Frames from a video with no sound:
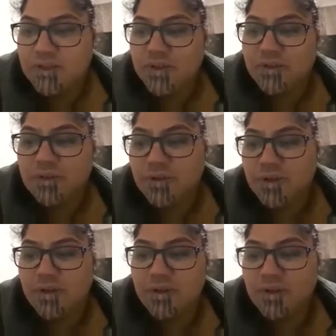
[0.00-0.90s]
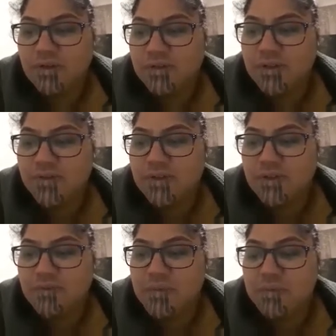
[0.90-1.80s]
Two,
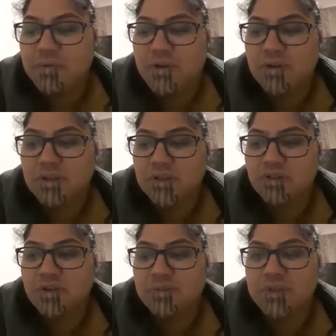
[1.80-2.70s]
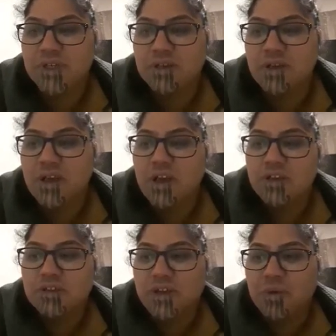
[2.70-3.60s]
service of my product description.
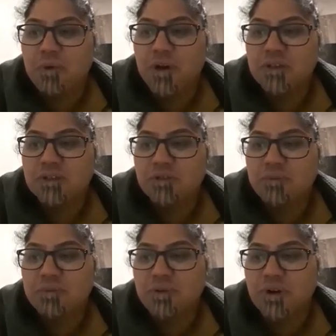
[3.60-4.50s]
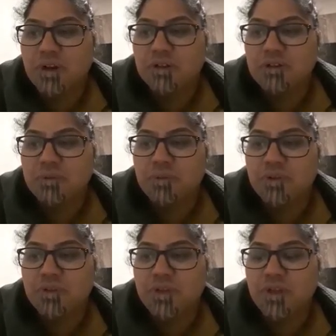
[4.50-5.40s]
So why is your product
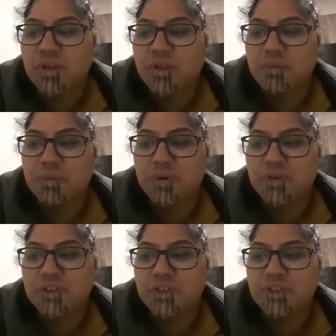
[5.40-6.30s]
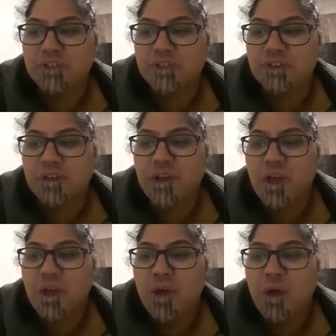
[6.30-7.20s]
worth the purchase?
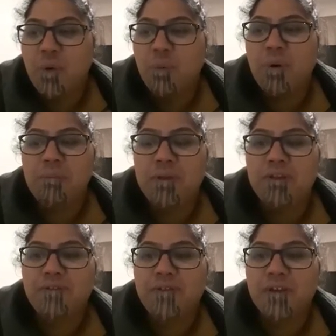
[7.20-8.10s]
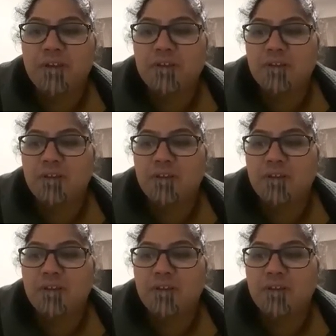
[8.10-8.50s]
What benefits